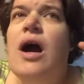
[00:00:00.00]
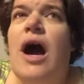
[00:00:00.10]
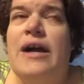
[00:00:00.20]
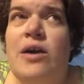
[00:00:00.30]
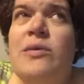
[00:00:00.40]

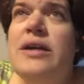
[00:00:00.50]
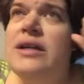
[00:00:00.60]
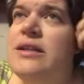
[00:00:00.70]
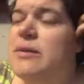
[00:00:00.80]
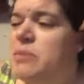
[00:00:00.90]
go
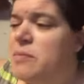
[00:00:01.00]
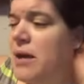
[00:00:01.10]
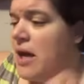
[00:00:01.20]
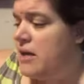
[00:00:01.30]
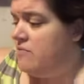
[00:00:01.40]
in, they put
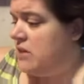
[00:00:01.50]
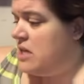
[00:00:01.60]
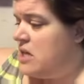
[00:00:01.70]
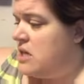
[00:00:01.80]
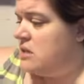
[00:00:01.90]
my IV
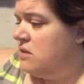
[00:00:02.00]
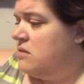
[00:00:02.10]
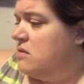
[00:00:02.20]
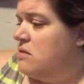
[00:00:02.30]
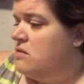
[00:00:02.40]
in,
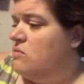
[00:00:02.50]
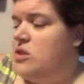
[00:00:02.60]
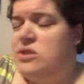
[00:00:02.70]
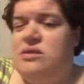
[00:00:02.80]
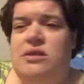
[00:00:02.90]

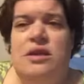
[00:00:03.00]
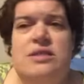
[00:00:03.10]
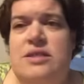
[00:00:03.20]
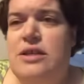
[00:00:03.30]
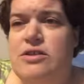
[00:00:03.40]
which
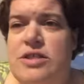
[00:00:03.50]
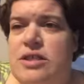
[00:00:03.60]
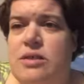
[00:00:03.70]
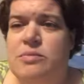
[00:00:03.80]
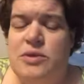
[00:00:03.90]
there's
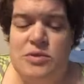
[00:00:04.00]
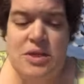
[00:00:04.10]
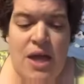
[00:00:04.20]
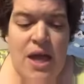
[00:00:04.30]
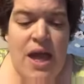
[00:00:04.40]
still a
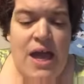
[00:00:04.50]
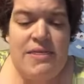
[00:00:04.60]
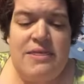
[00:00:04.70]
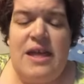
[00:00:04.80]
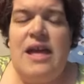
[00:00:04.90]
bruise,
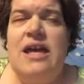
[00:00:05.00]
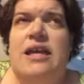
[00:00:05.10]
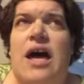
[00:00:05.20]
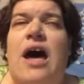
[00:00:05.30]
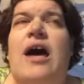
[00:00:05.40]
and
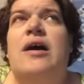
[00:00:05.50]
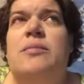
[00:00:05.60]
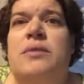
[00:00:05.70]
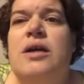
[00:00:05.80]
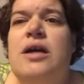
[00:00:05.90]
then
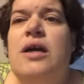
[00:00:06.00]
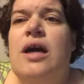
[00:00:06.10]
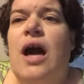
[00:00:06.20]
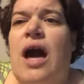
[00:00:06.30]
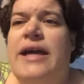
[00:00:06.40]

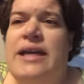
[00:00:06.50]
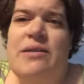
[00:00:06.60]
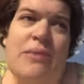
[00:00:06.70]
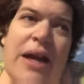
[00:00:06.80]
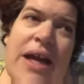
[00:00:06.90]
I
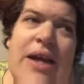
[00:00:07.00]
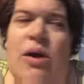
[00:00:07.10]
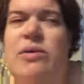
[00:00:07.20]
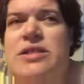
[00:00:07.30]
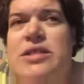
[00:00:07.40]
get ready. I
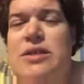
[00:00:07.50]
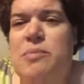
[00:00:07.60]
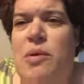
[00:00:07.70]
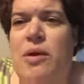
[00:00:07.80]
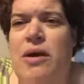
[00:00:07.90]
go into
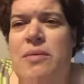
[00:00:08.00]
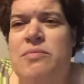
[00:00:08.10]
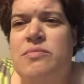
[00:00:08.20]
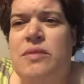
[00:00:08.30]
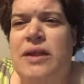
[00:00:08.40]
the
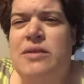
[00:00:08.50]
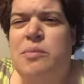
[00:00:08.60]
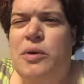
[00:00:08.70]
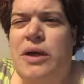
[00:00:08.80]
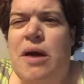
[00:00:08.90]
like the
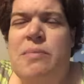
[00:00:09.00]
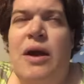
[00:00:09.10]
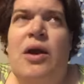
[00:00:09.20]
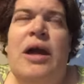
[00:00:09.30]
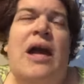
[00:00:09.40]
pre-op
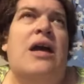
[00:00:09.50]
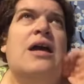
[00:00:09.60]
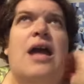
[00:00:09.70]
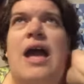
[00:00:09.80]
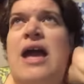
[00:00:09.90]
area,
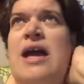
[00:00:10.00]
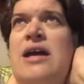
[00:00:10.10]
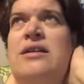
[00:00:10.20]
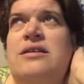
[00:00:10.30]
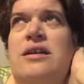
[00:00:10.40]

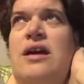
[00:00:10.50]
and